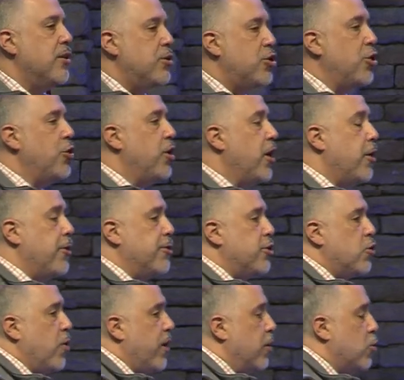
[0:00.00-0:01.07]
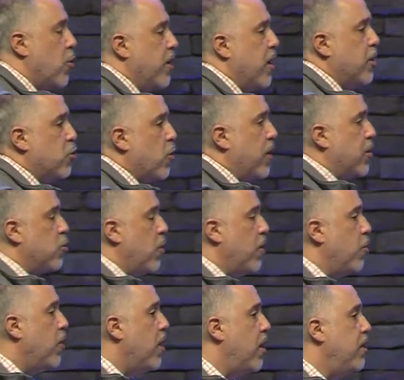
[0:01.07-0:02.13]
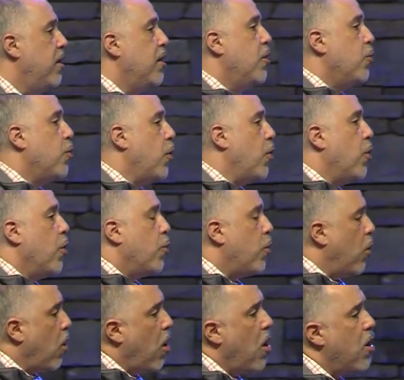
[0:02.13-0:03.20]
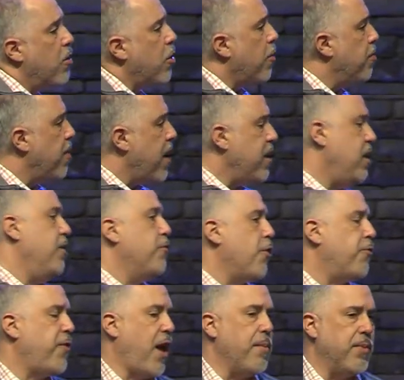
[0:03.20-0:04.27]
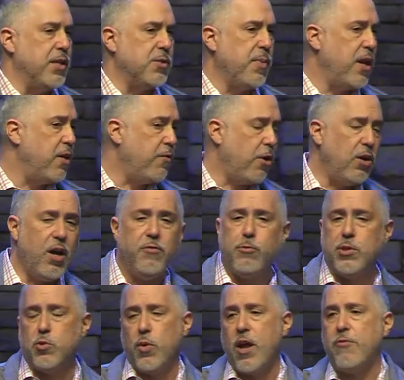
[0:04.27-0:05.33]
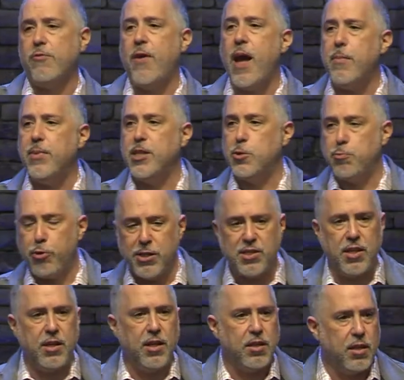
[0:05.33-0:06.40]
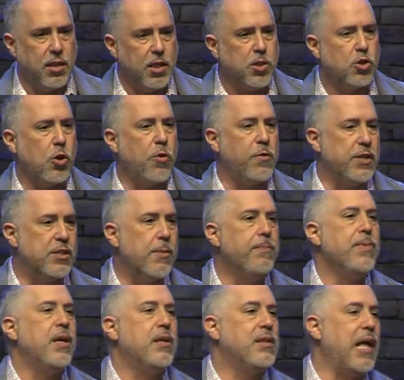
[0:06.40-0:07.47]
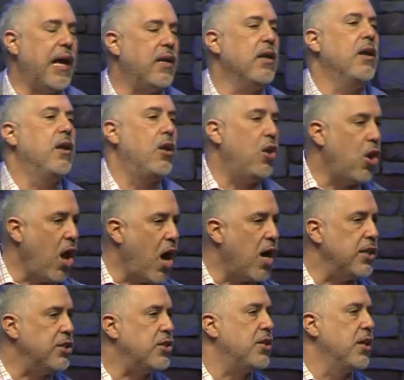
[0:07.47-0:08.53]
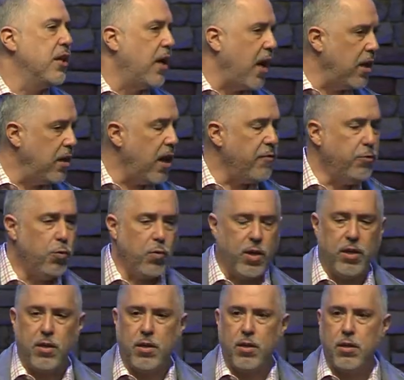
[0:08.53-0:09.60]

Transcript: two years, twenty twenty and twenty twenty-one, were, were hard on many of our families, many of our loved ones. We have families present in this service that lost a loved one.